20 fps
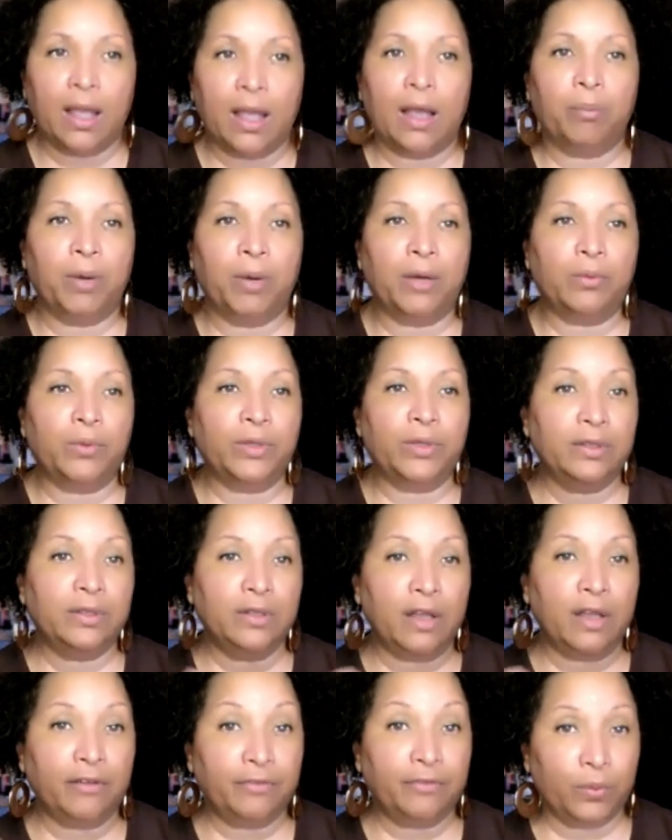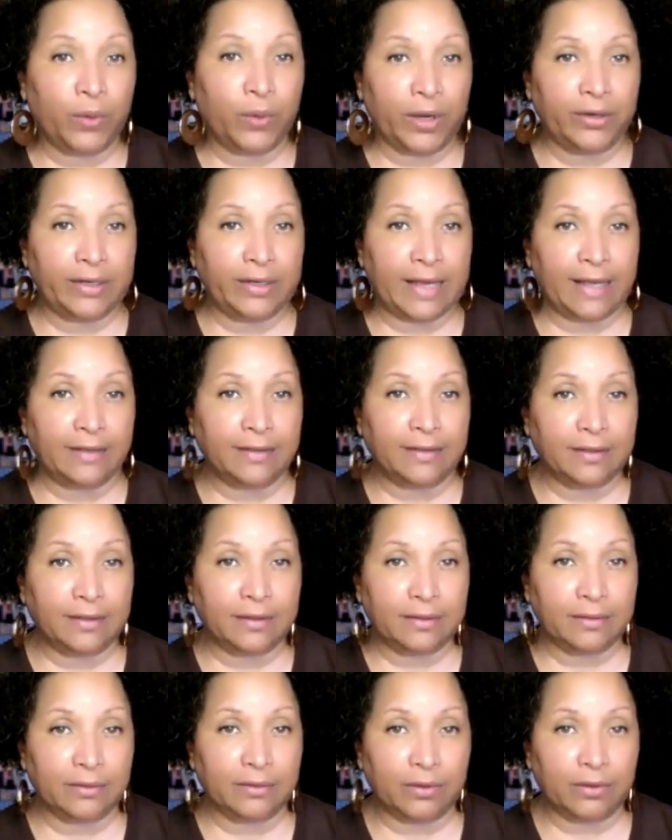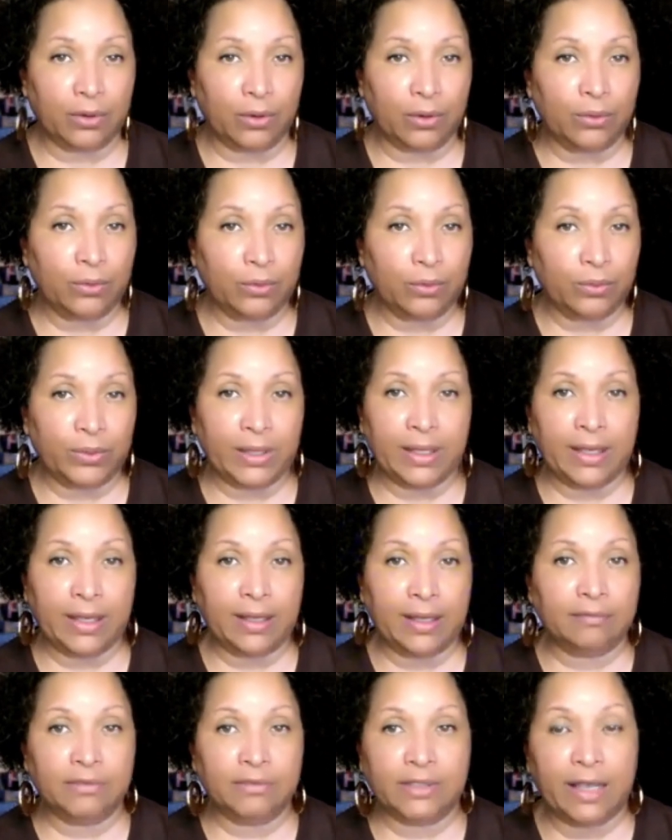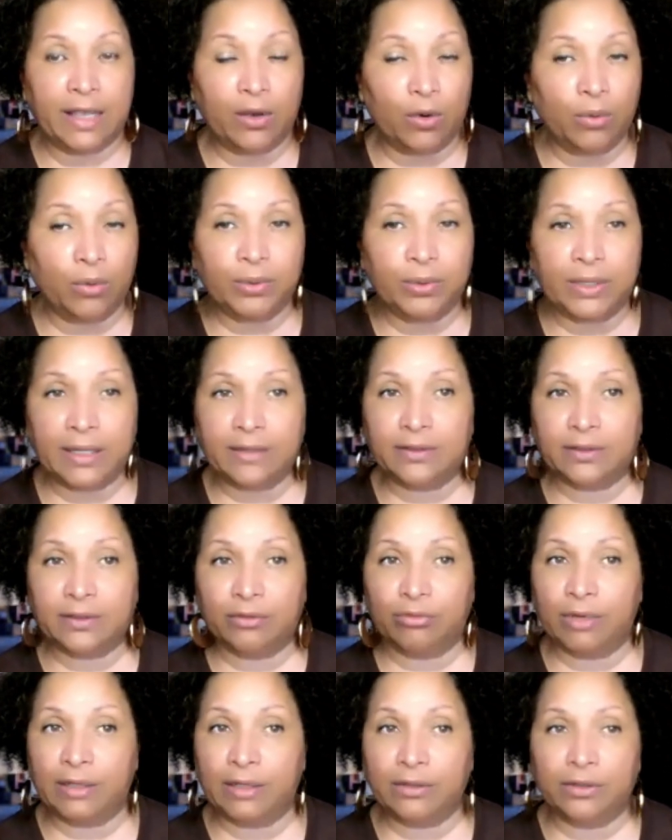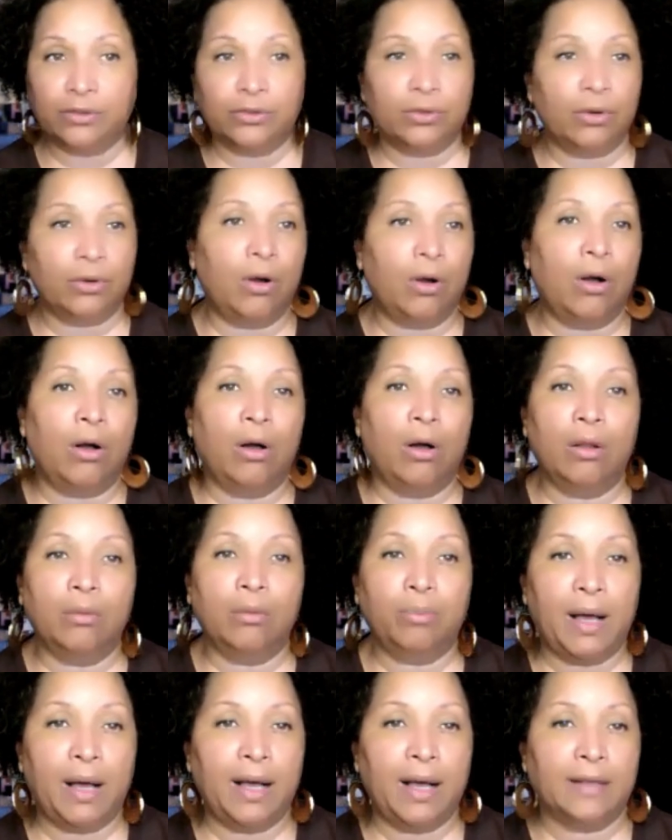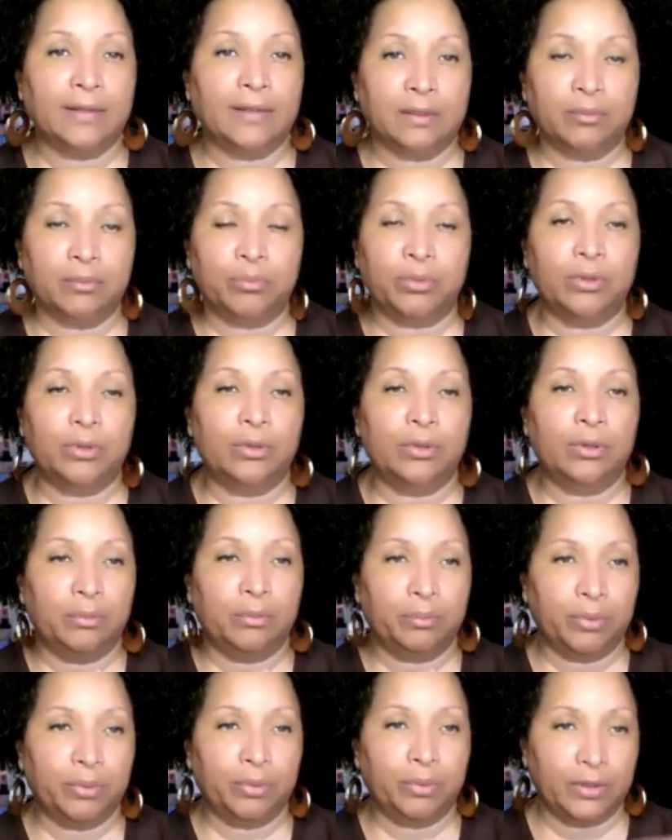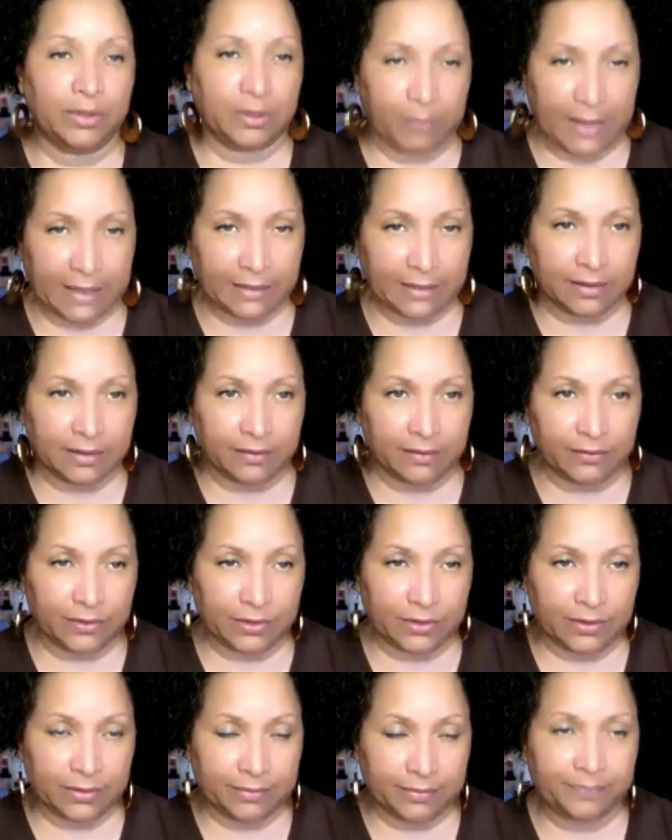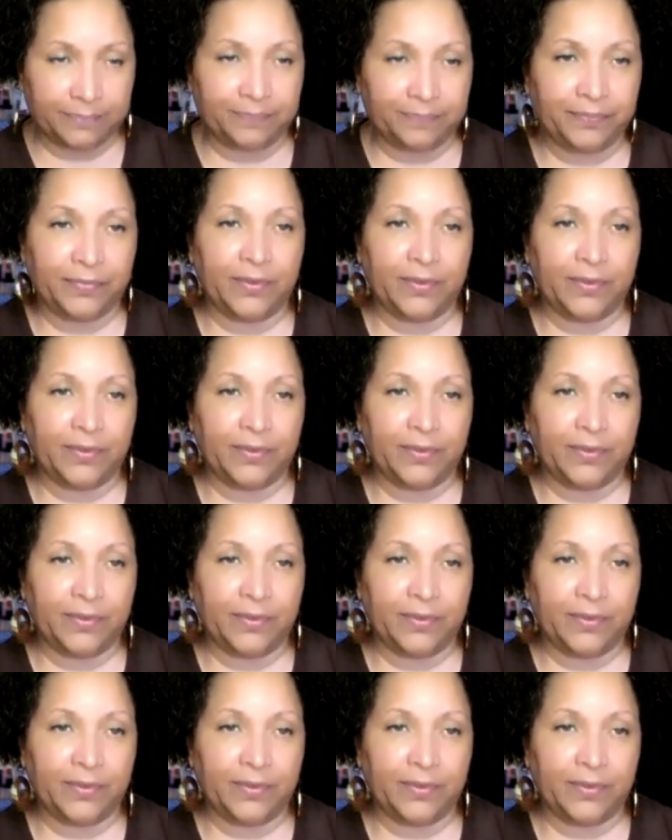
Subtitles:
But with enough awareness, though, we can stay open and surrender to all possible perspectives.